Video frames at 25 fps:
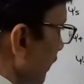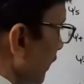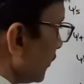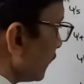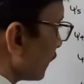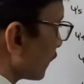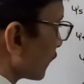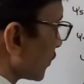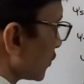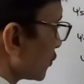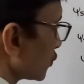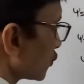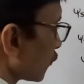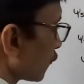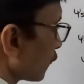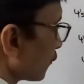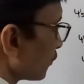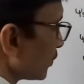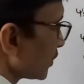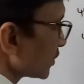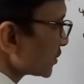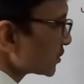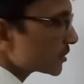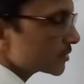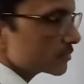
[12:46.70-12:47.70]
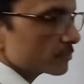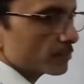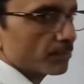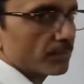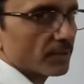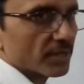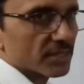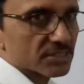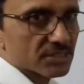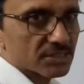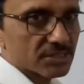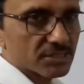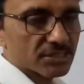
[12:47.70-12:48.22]
in front of plus,
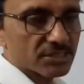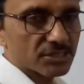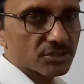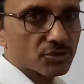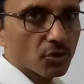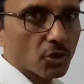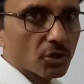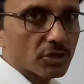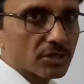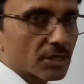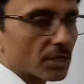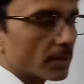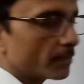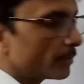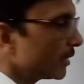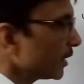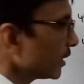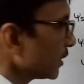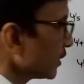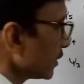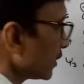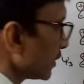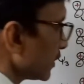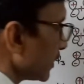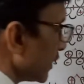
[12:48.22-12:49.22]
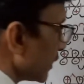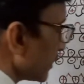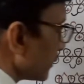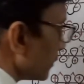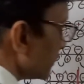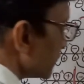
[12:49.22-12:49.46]
plus is not coming, it